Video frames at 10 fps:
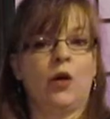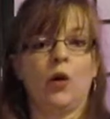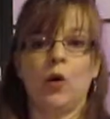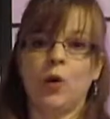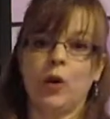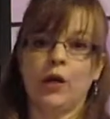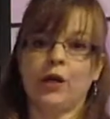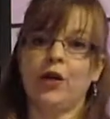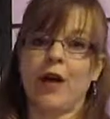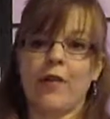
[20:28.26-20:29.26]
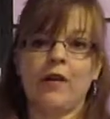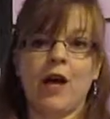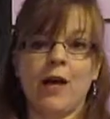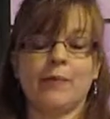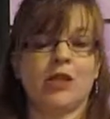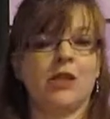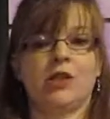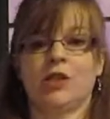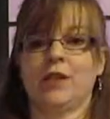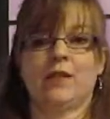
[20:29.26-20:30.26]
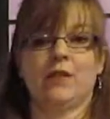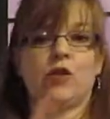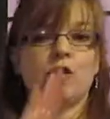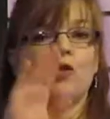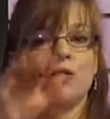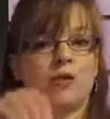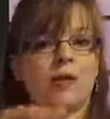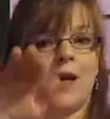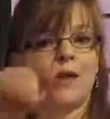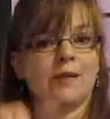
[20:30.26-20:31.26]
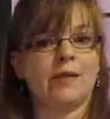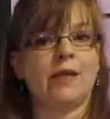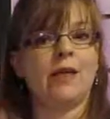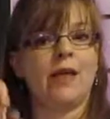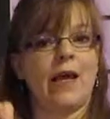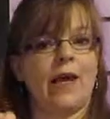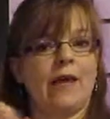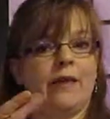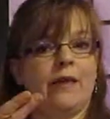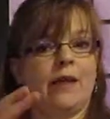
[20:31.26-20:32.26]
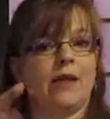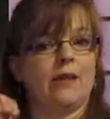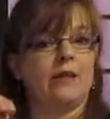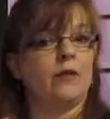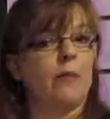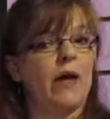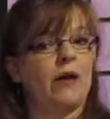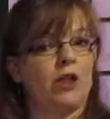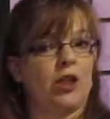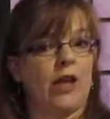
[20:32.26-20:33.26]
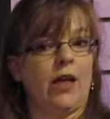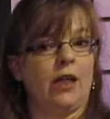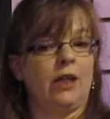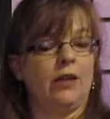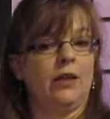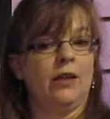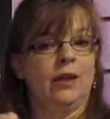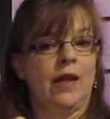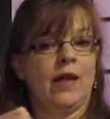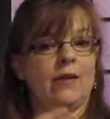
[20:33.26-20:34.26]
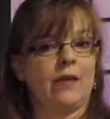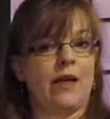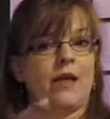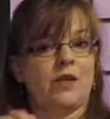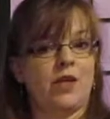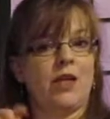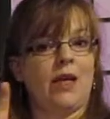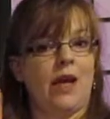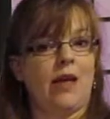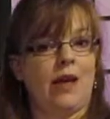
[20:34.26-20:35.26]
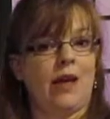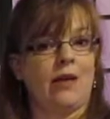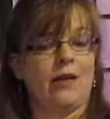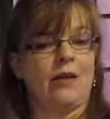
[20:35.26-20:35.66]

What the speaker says: Or your other option is just to sign C and then spell shell. S-H-E-L-L.